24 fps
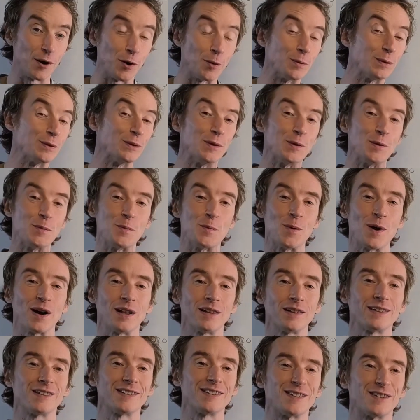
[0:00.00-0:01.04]
I hope you're doing
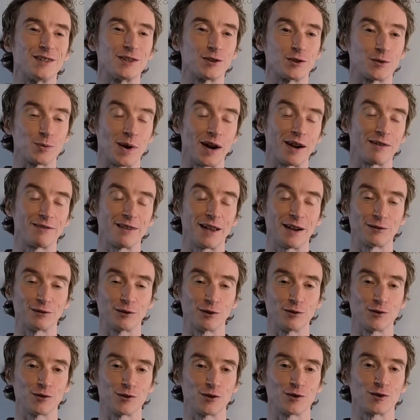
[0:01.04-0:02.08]
well. So I've now
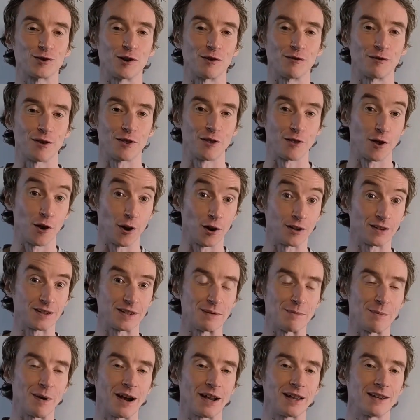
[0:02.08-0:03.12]
done just over
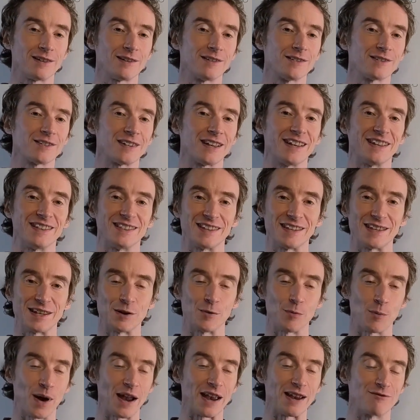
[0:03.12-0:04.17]
30 miles in the
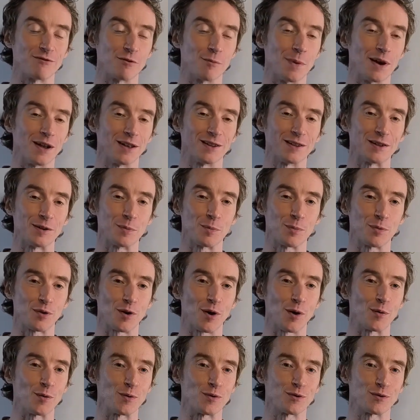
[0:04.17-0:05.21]
Wave Rebellion
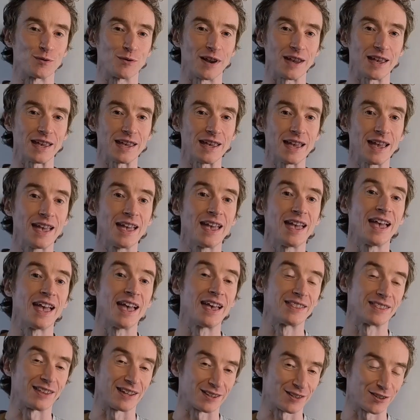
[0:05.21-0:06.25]
Pro 3.
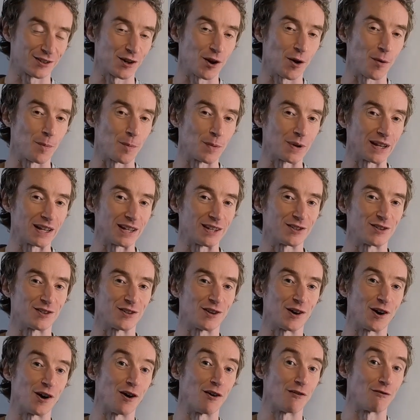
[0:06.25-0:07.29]
That's a
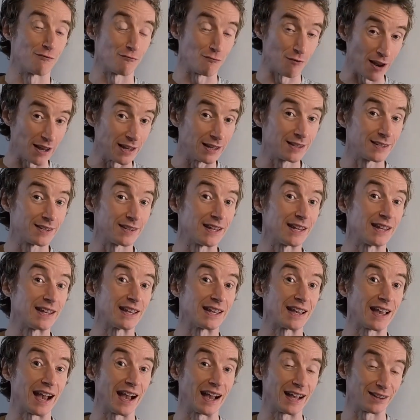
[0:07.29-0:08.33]
combination of
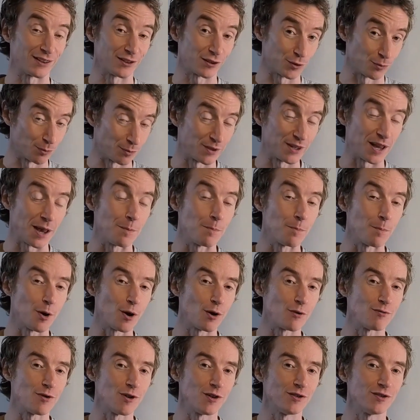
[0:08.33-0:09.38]
racing and some
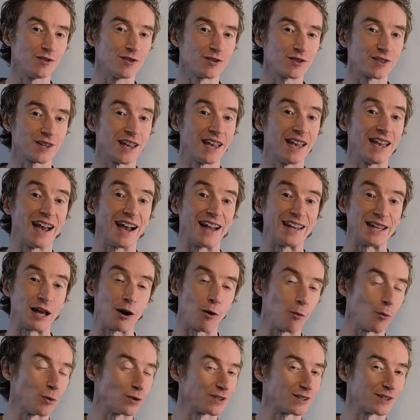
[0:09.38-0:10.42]
tempo runs. And
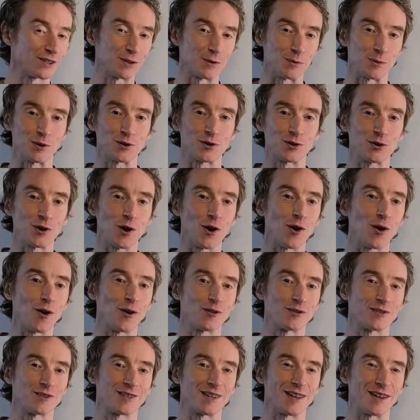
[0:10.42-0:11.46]
now I want to do a
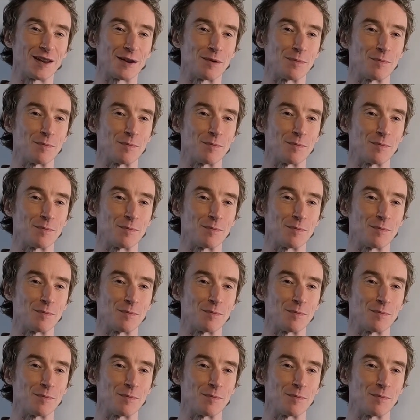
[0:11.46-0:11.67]
short